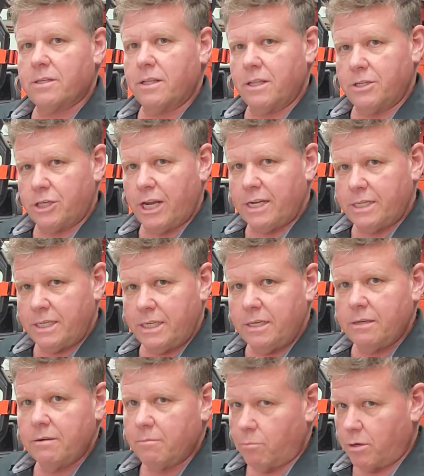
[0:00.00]
on the
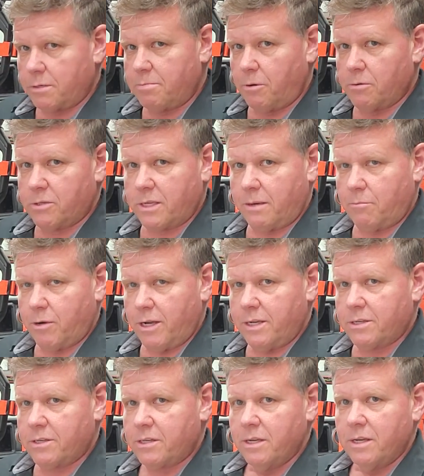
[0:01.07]
JT. Works both same
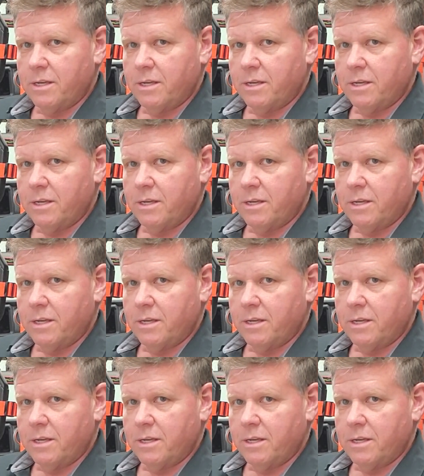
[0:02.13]
ways.